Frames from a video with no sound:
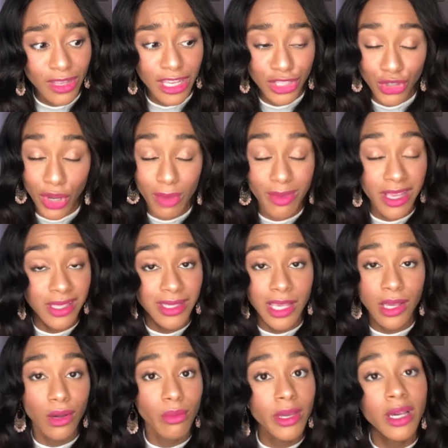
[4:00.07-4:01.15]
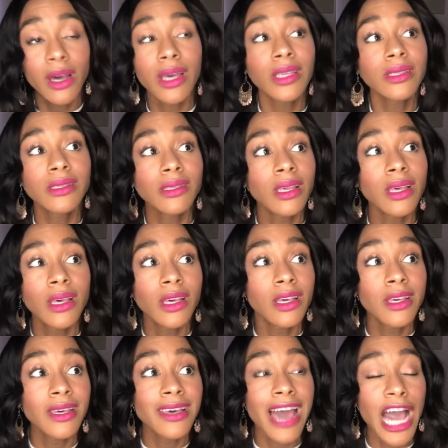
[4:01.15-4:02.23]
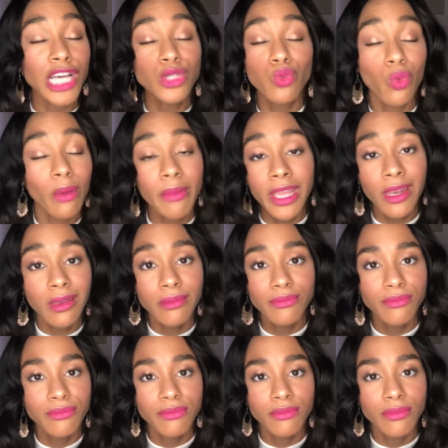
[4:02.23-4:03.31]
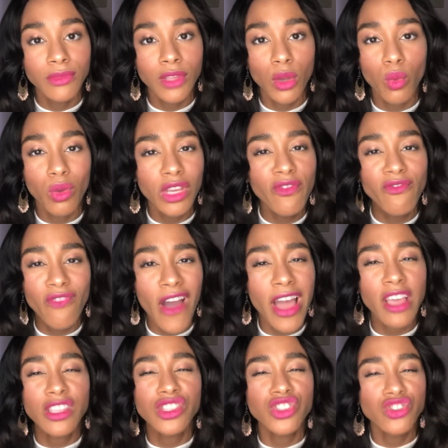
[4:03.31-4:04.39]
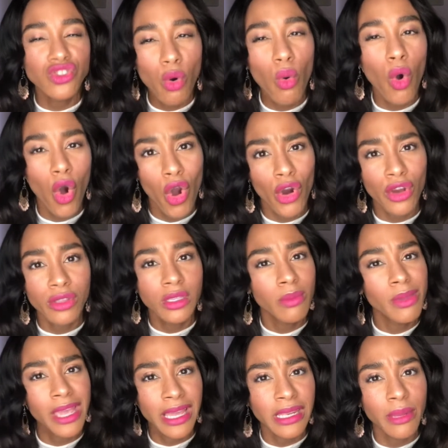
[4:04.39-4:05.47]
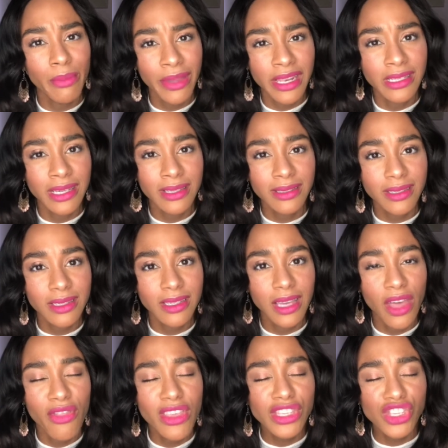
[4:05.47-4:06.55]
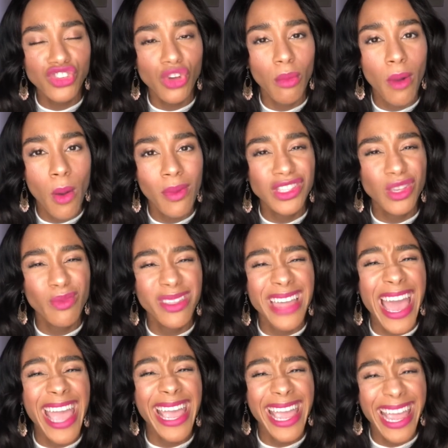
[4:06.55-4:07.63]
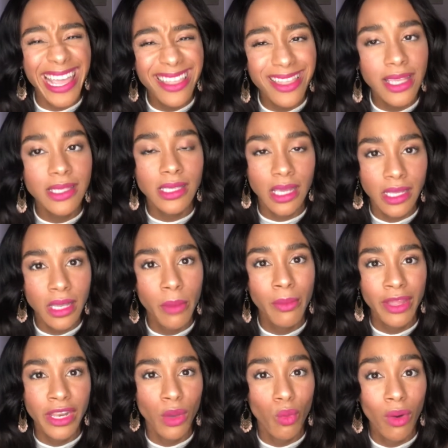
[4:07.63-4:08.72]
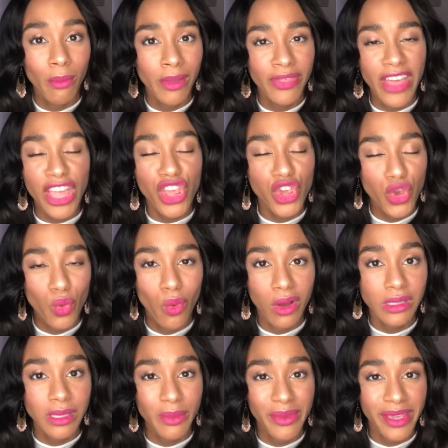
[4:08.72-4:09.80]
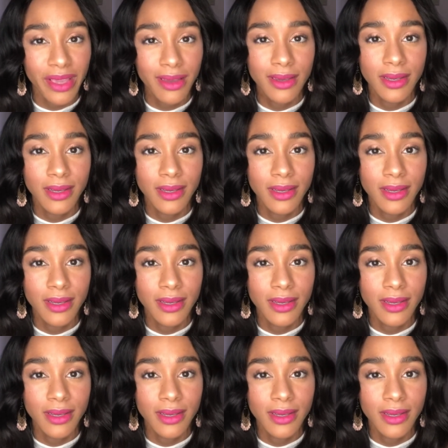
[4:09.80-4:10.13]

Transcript: Enjoy being single because as women, we fought so hard to be independent. And this is your moment to be that endless independent woman that you want to be.